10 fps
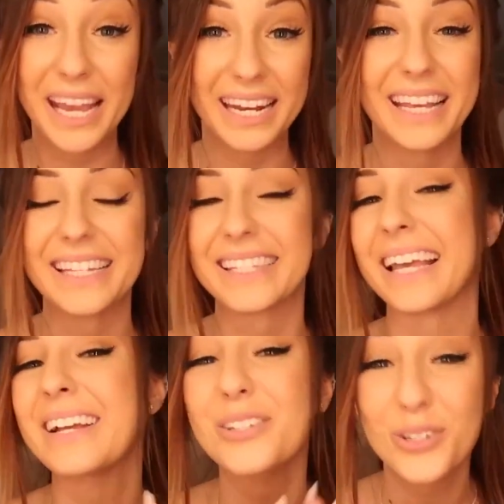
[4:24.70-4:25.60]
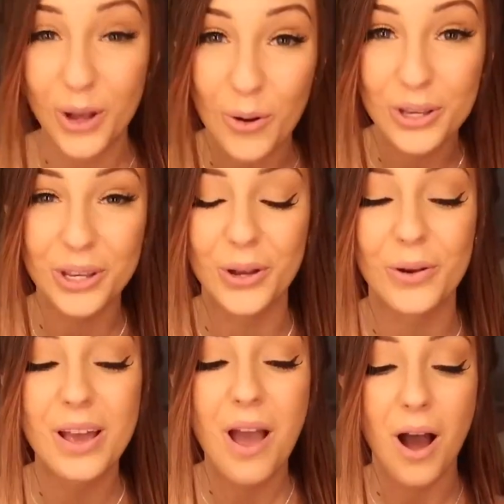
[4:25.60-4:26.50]
bikini is like so
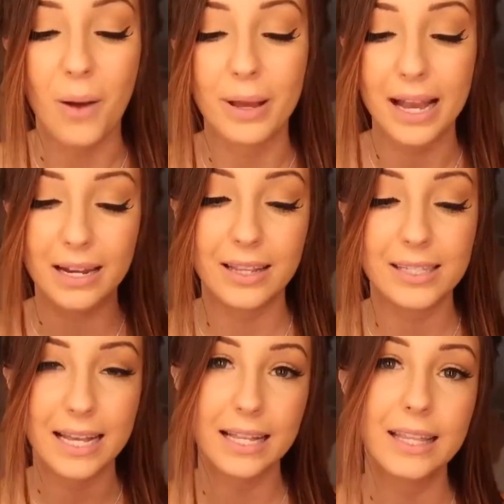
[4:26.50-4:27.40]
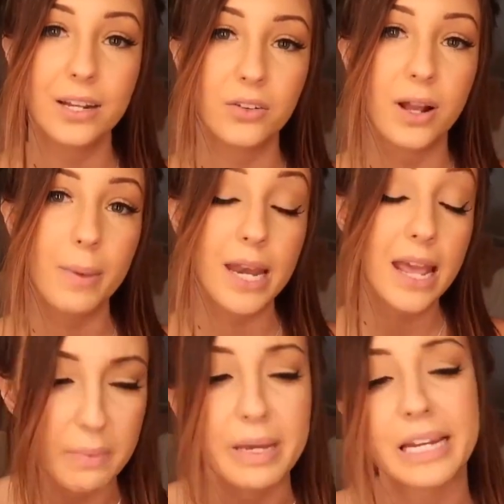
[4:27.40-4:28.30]
cute um it kind of looks like a little
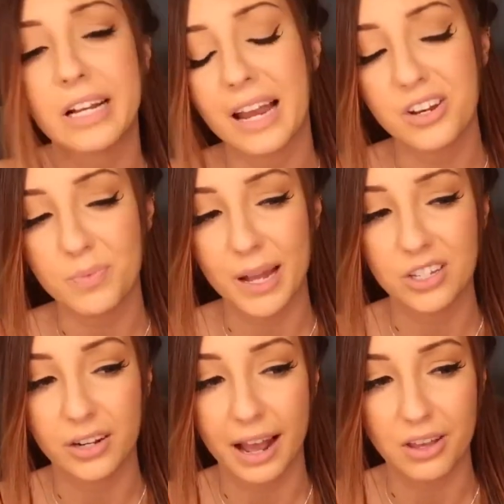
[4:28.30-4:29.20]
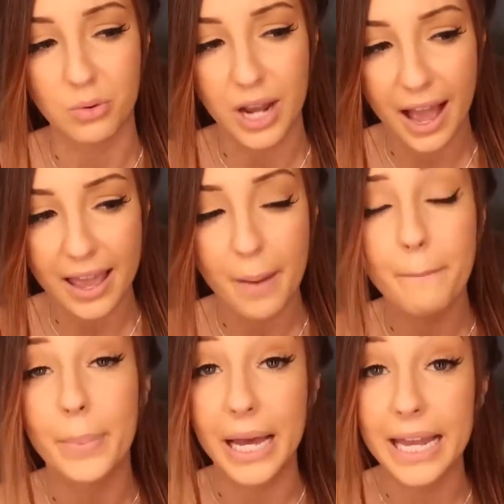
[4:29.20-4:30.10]
ribbon i mean it kind of depends on how you tie it
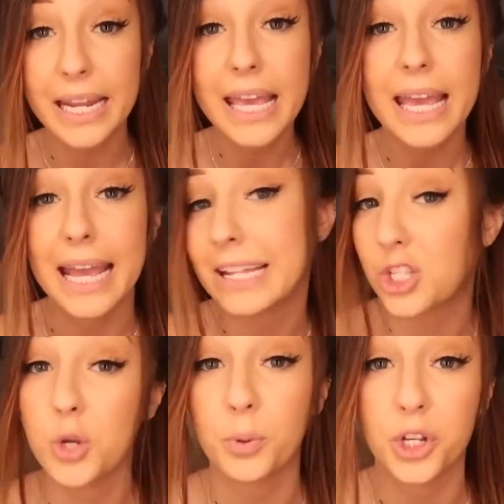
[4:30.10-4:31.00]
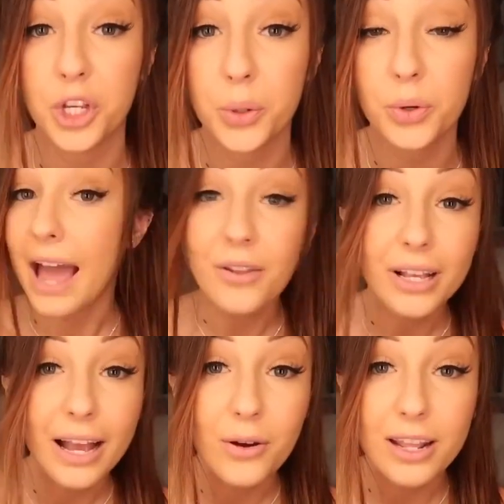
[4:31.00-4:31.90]
but it's super cute i don't
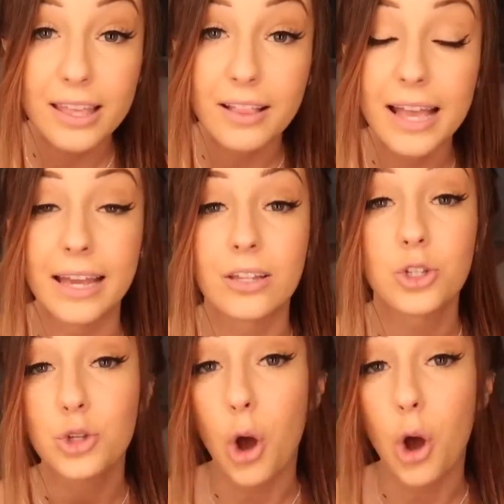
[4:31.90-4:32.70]
think i own anything like it